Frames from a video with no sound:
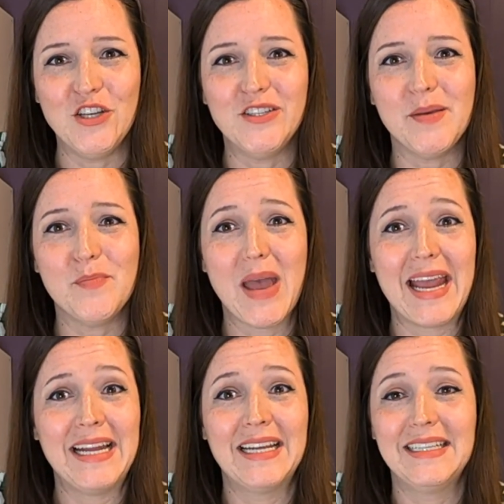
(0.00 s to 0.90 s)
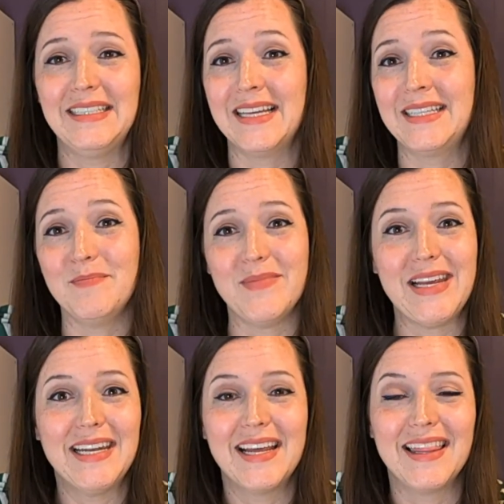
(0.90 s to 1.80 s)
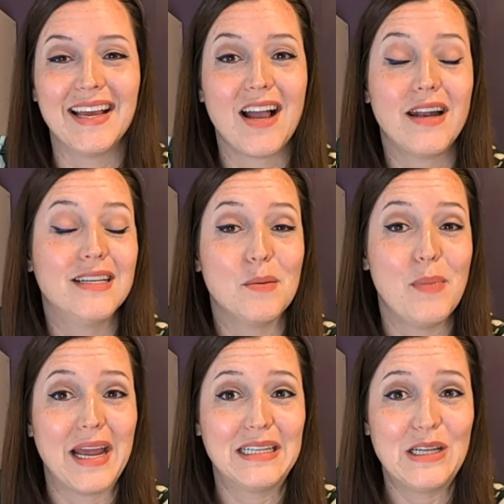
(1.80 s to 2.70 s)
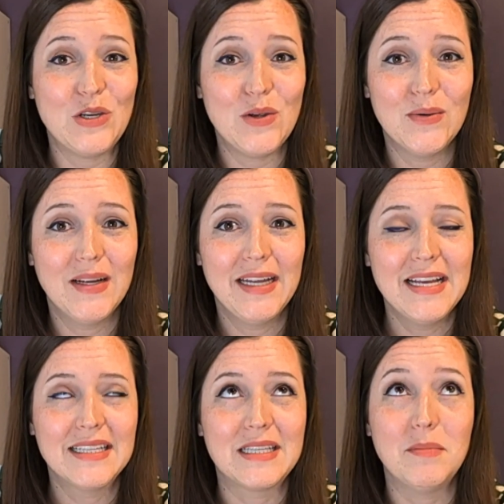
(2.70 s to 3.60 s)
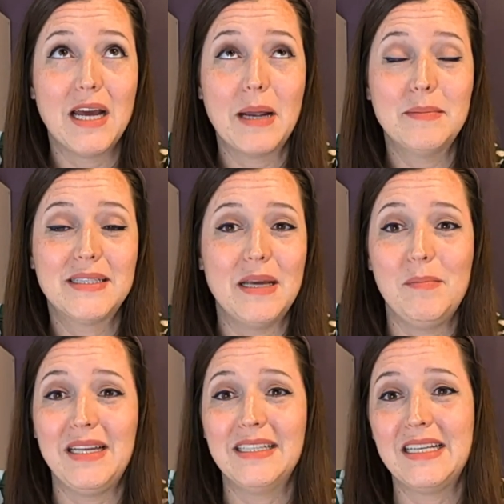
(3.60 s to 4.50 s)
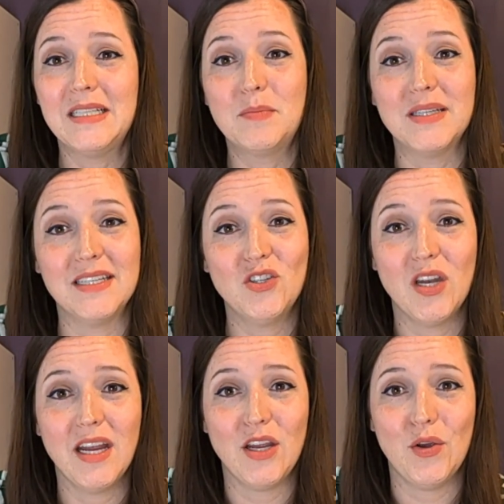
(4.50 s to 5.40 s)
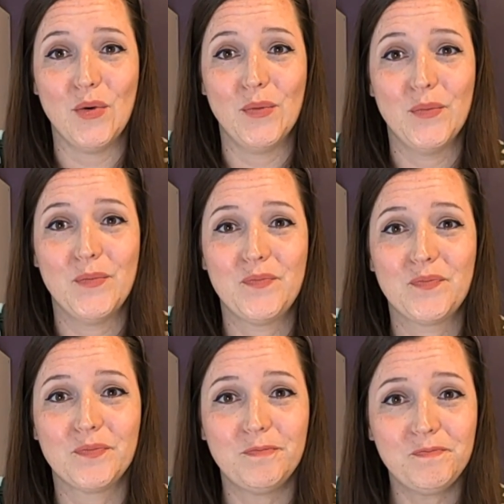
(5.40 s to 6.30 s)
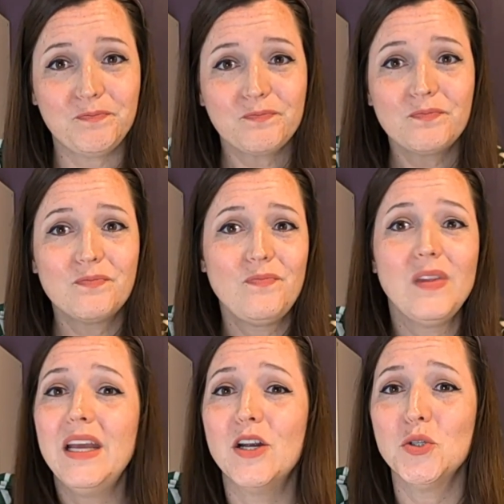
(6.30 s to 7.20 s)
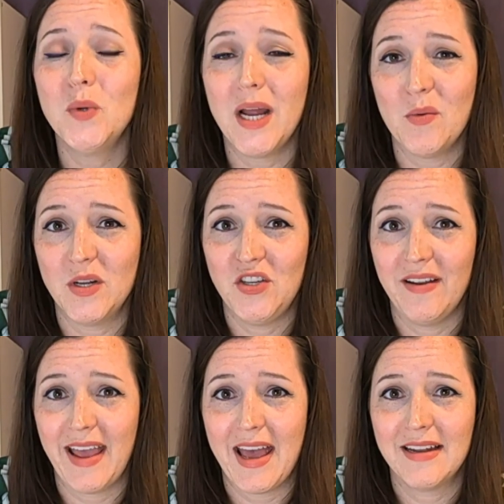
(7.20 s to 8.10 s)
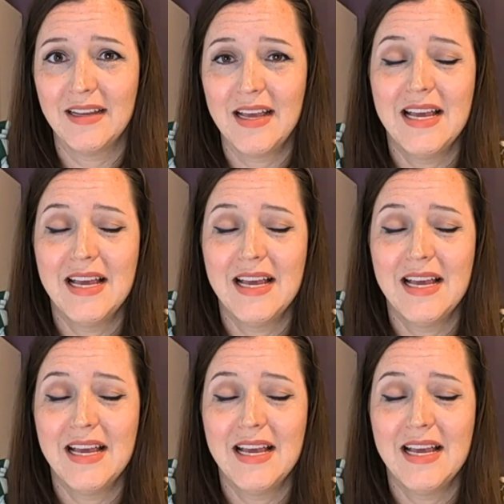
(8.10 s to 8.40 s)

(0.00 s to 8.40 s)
You see, pain doesn't mean that God has abandoned you. Sometimes it means he's positioning you. Here's what I want you to get.